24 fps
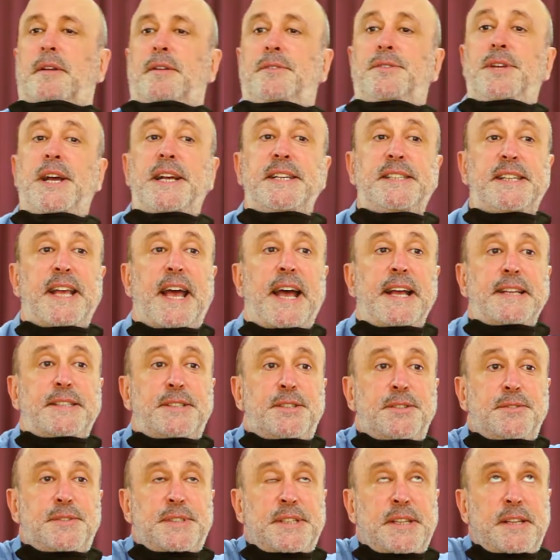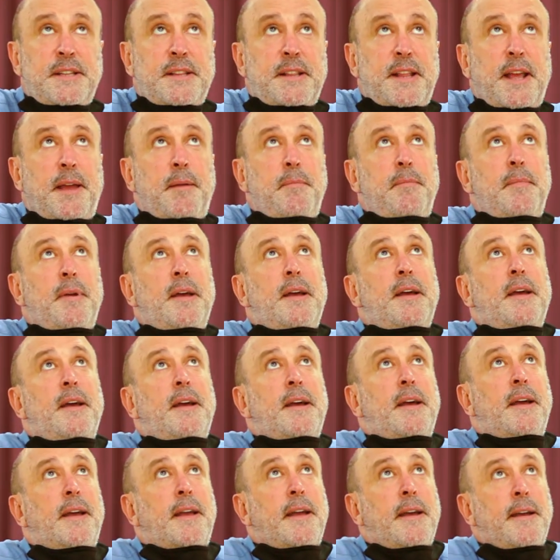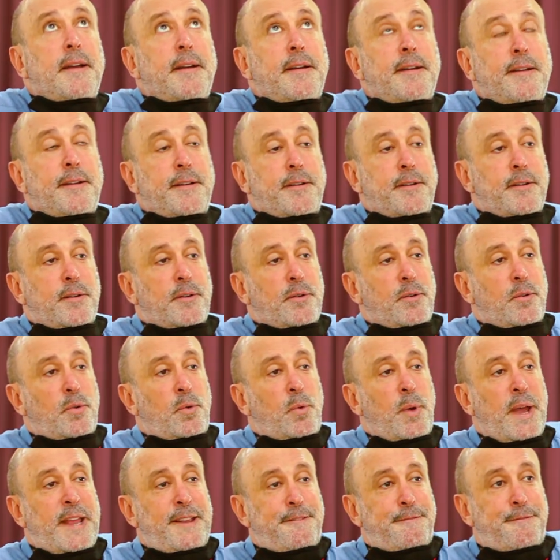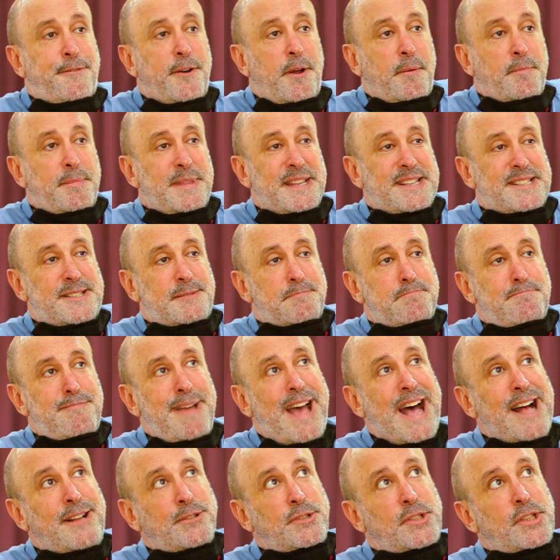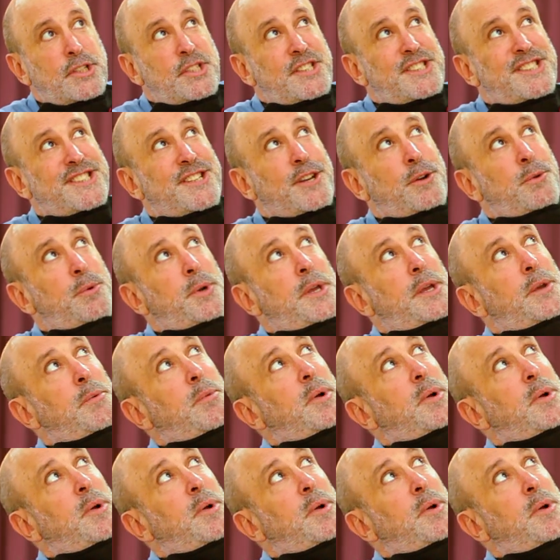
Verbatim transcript: Just as you've seen them, who went from this mountain, so he